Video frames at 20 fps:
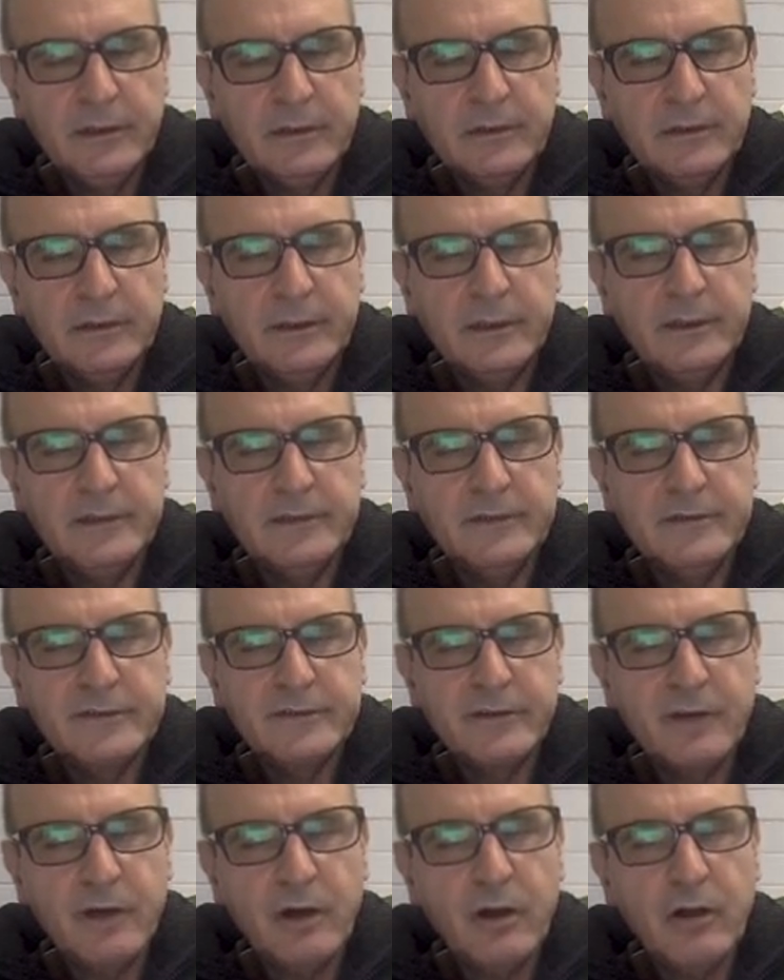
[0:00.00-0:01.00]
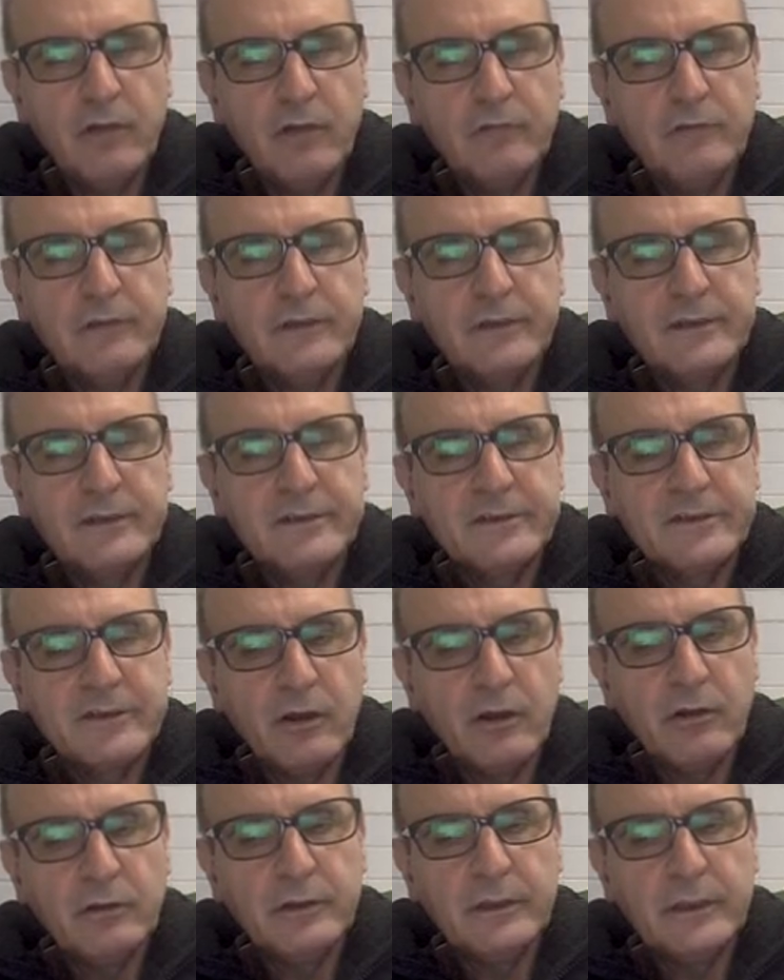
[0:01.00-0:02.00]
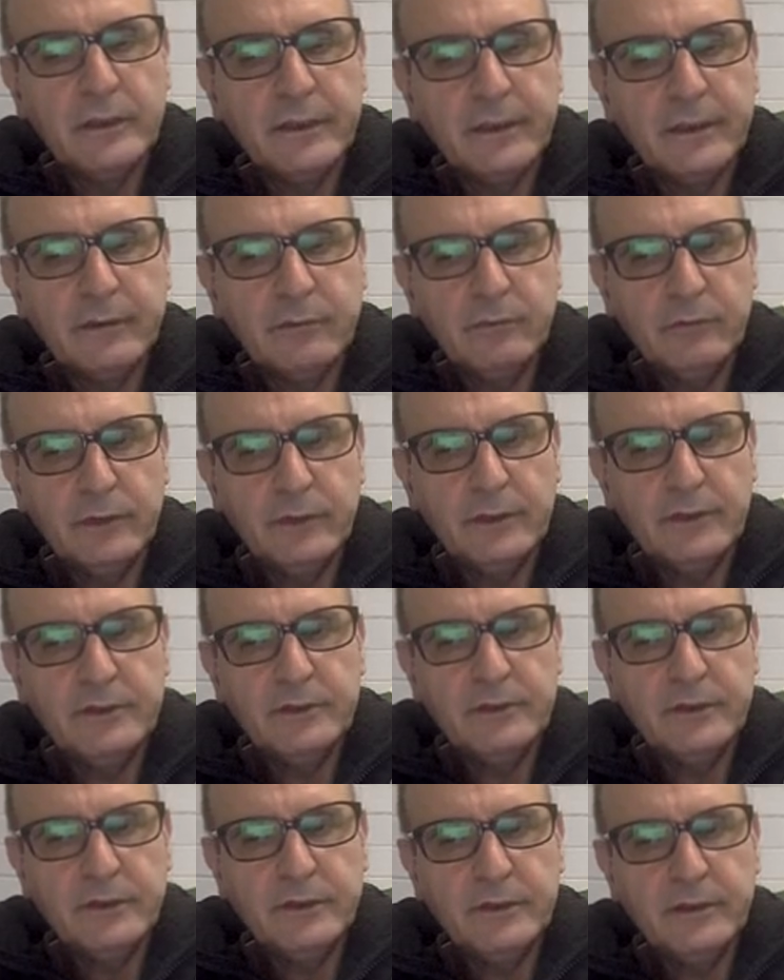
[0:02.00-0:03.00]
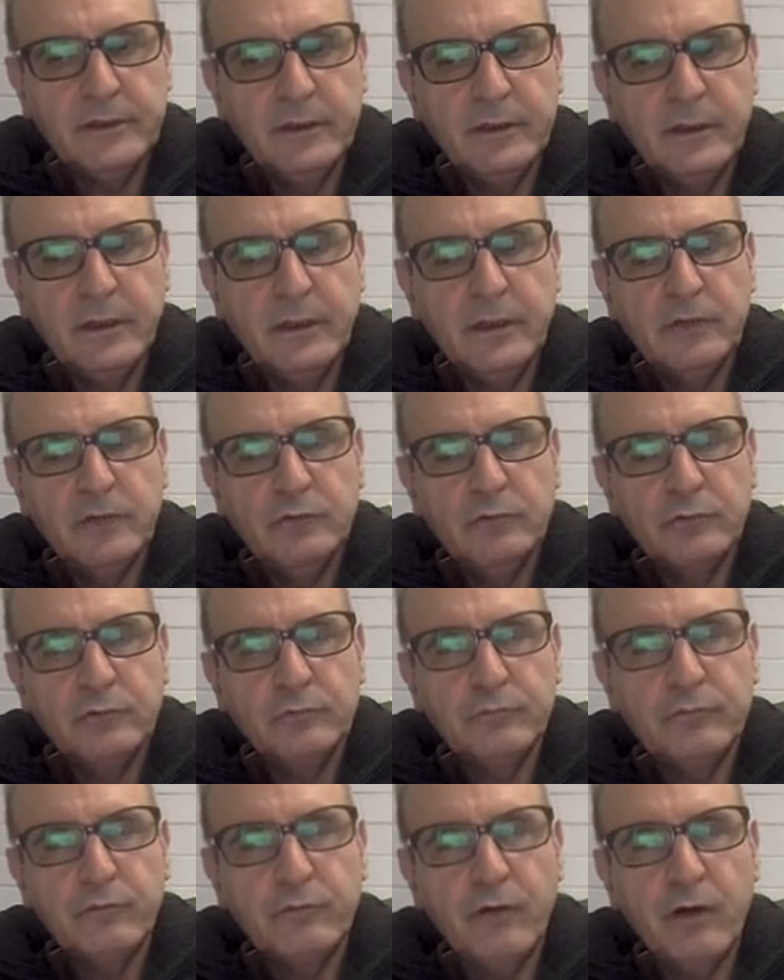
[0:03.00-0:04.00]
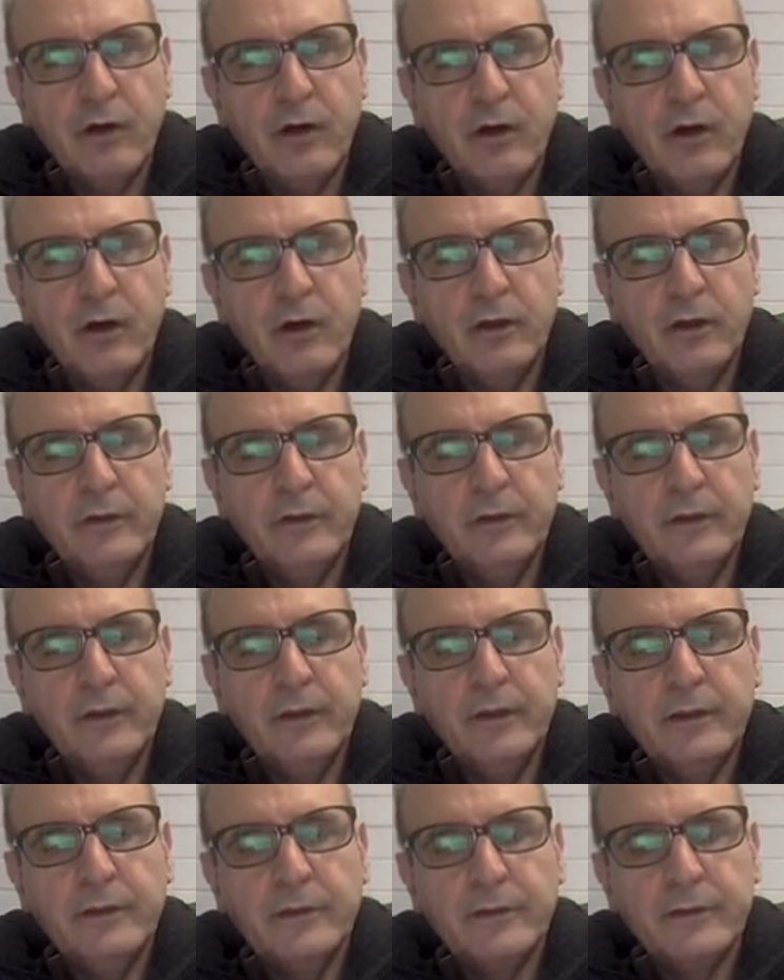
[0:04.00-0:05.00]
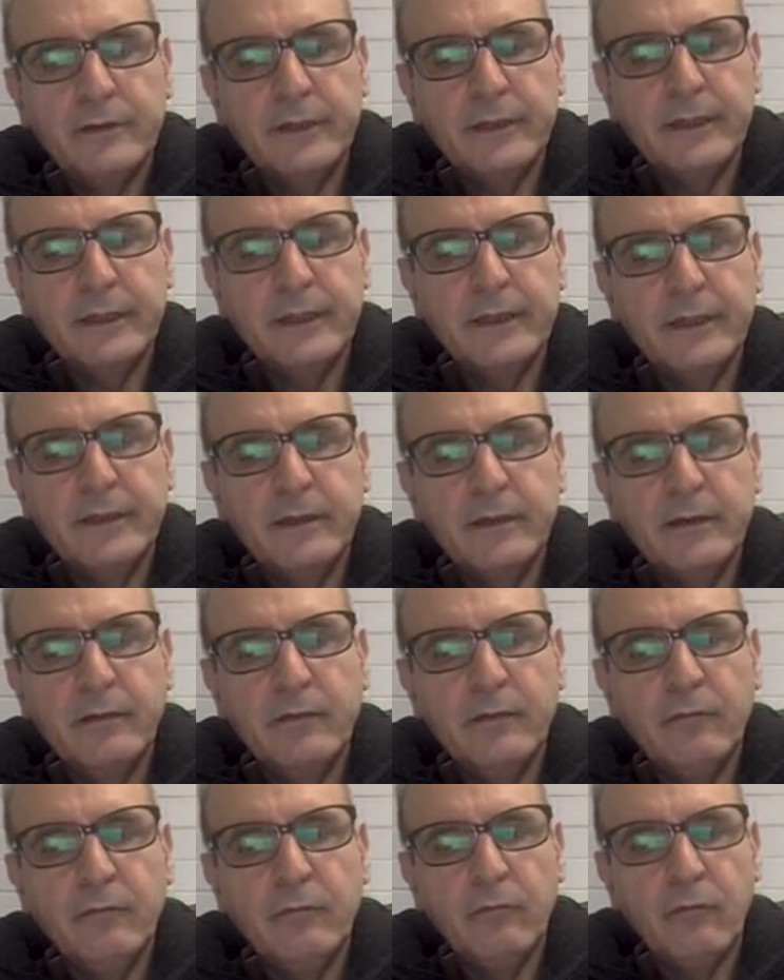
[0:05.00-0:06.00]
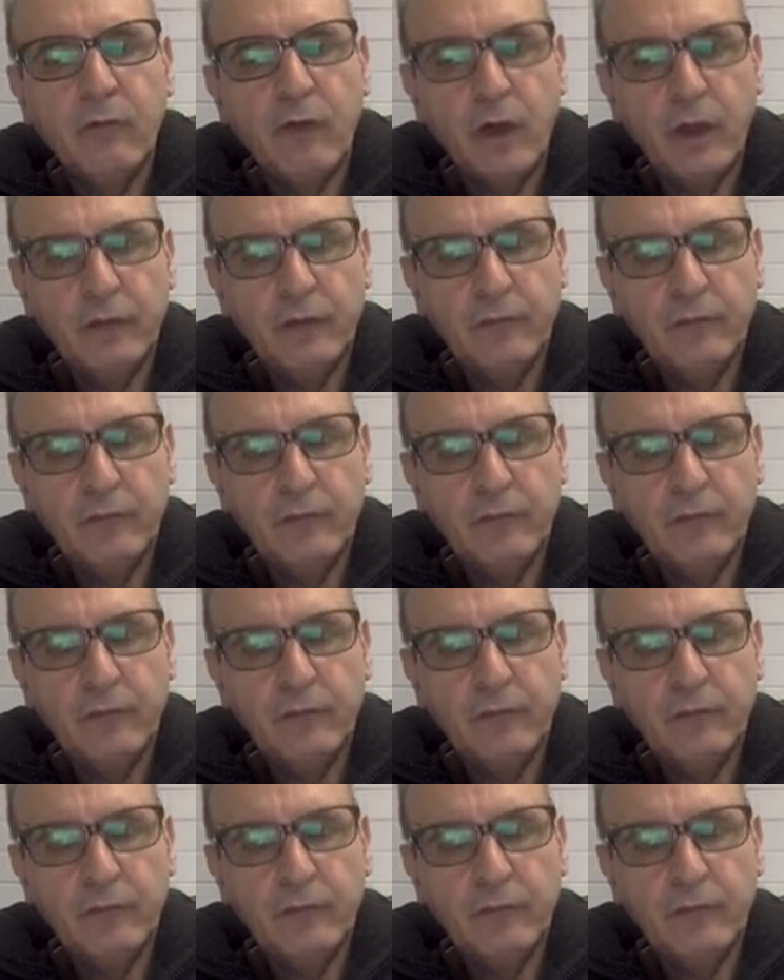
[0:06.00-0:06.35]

then solve the resulting equation to find the y